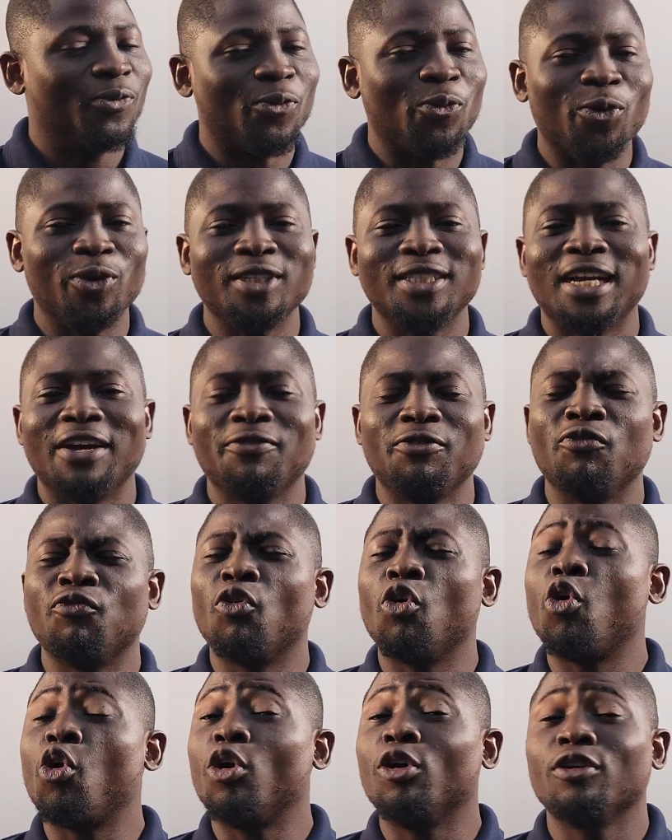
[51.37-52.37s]
wonderful
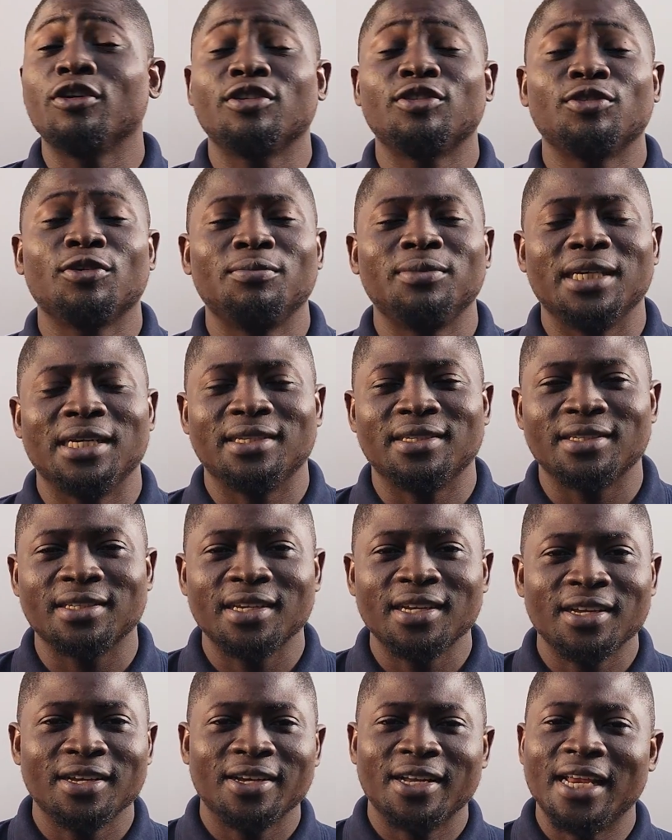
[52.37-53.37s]
for all subjects
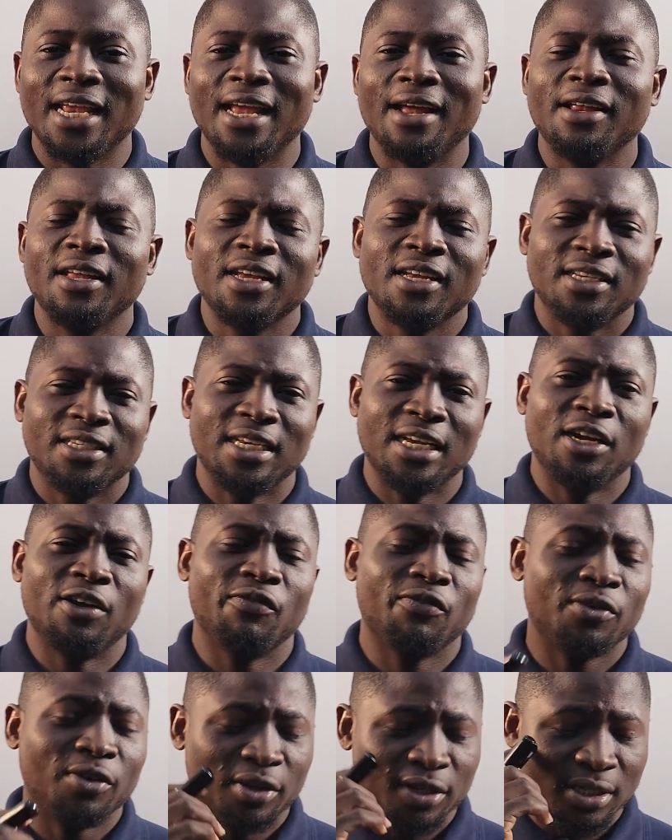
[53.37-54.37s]
yeah then
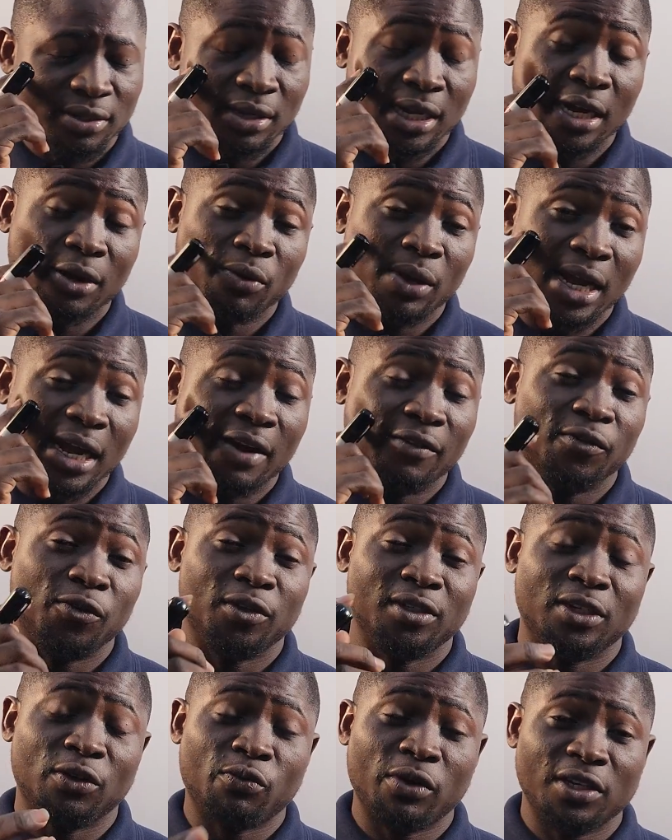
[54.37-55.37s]
of course uh, we have uh,
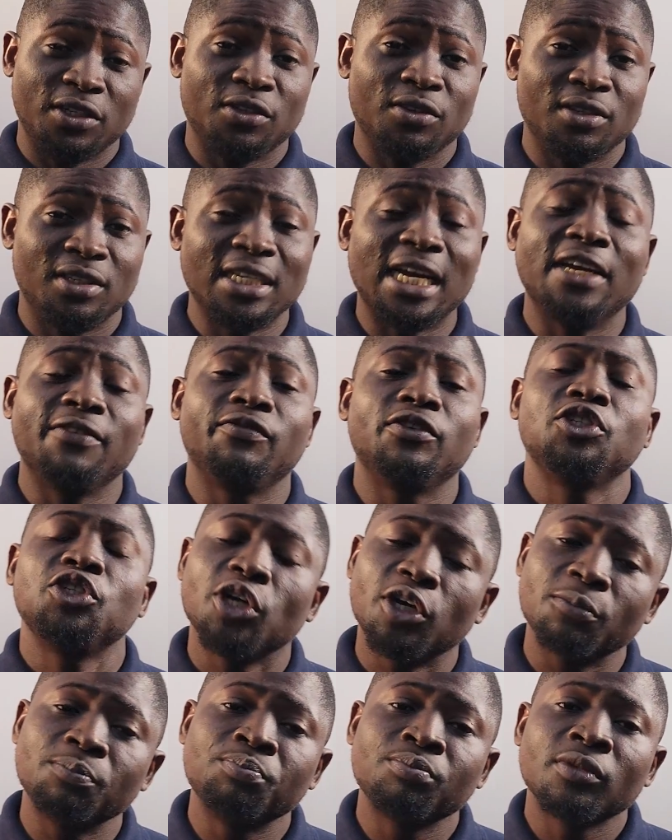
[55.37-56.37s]
the question search
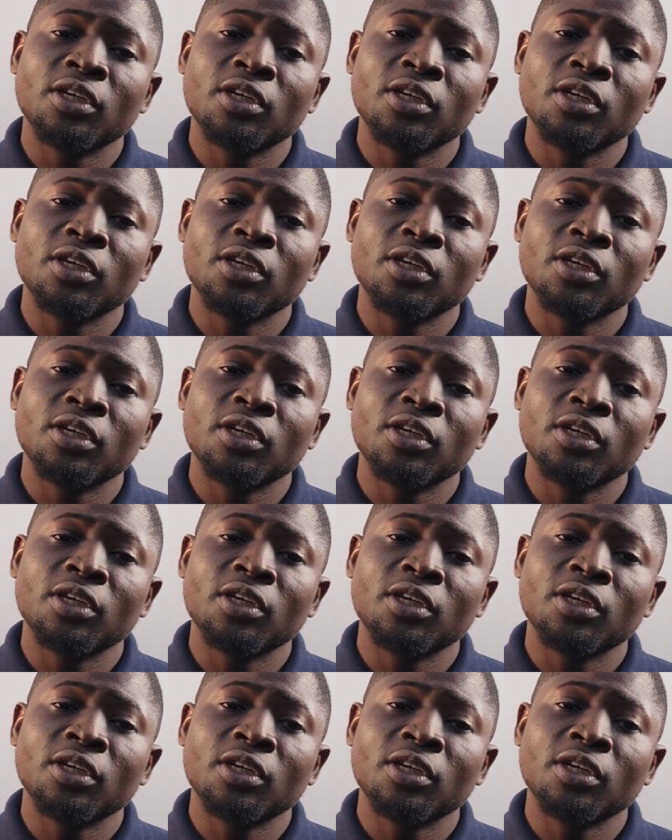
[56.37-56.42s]
feature